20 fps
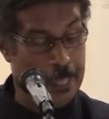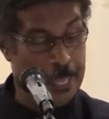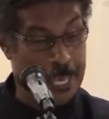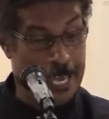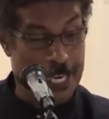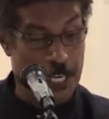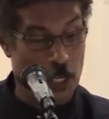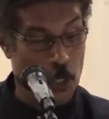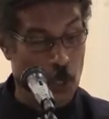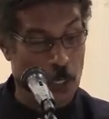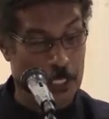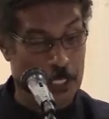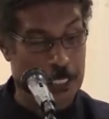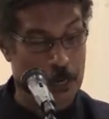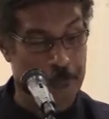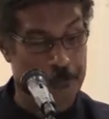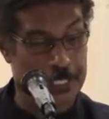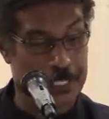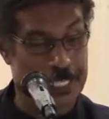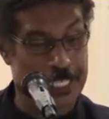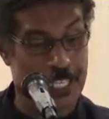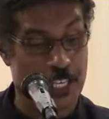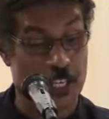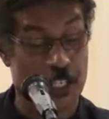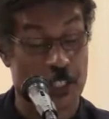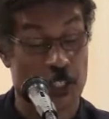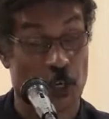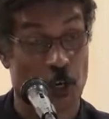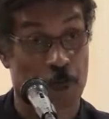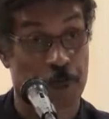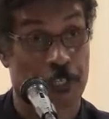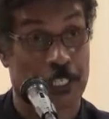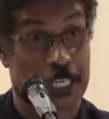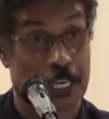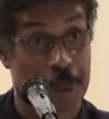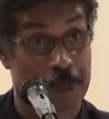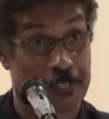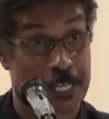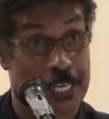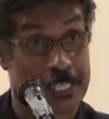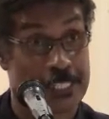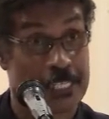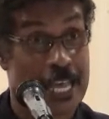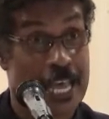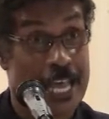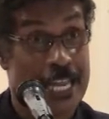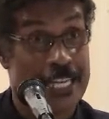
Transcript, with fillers: In the Old Covenant, there is no forgiveness.